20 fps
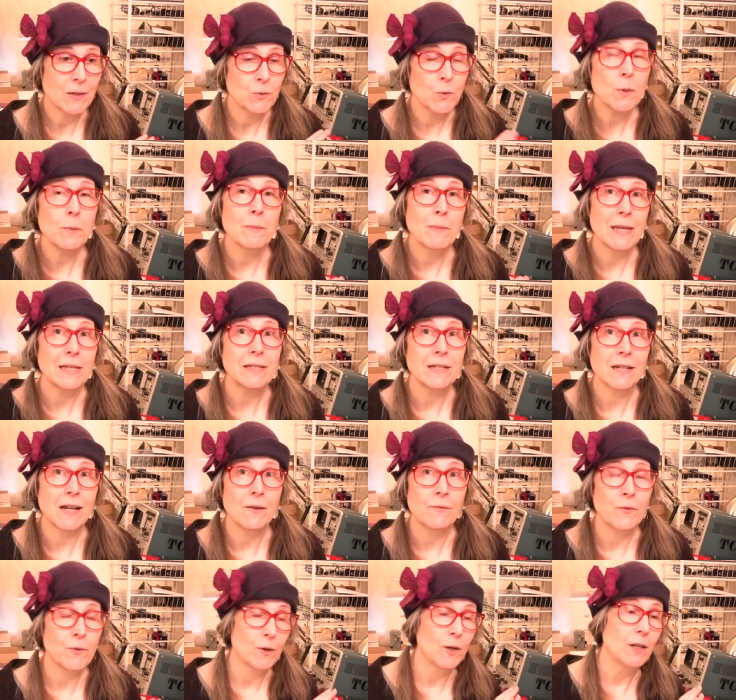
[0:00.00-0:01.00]
we've been messing
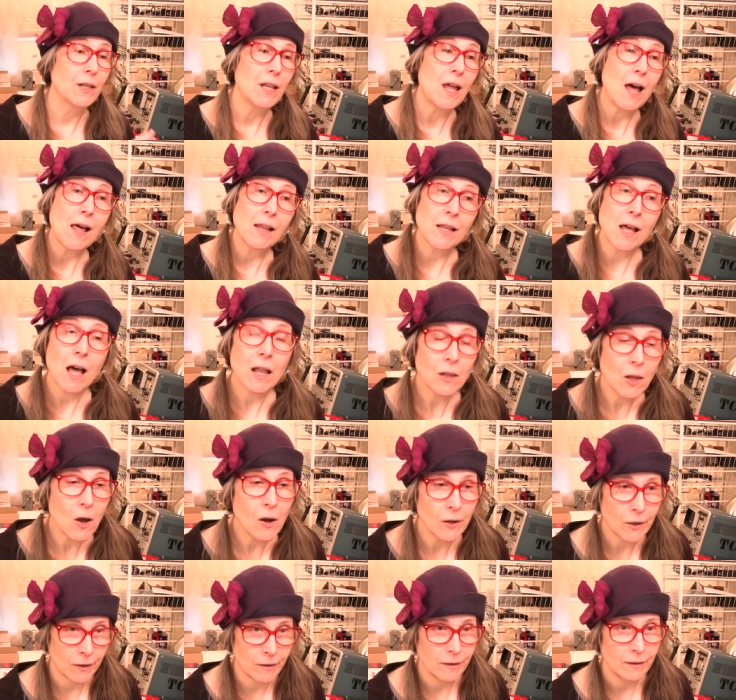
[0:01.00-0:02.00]
up for a lot
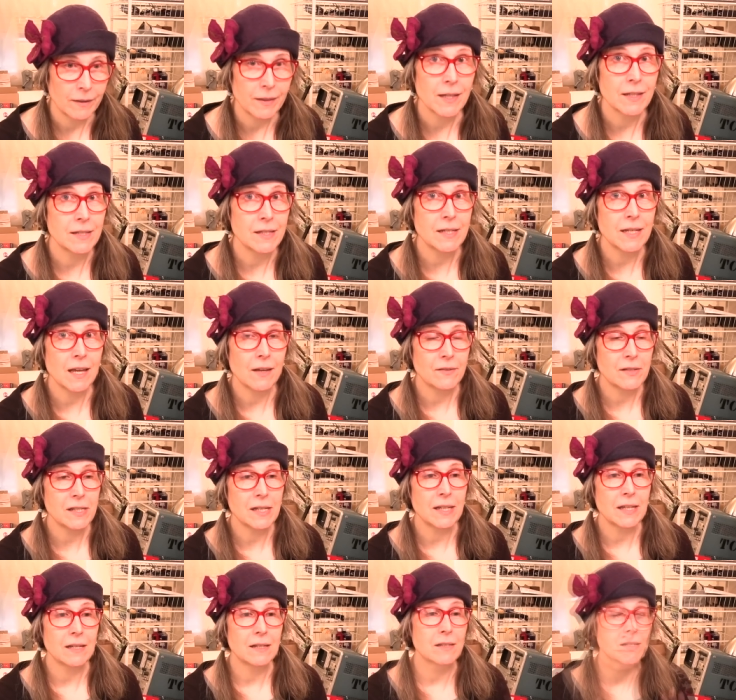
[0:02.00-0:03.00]
longer than
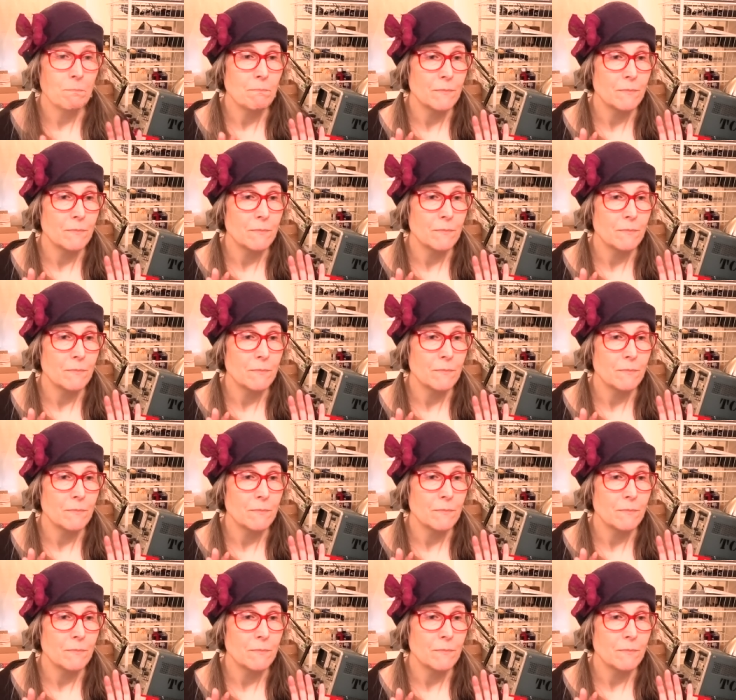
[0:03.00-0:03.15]
CFCs.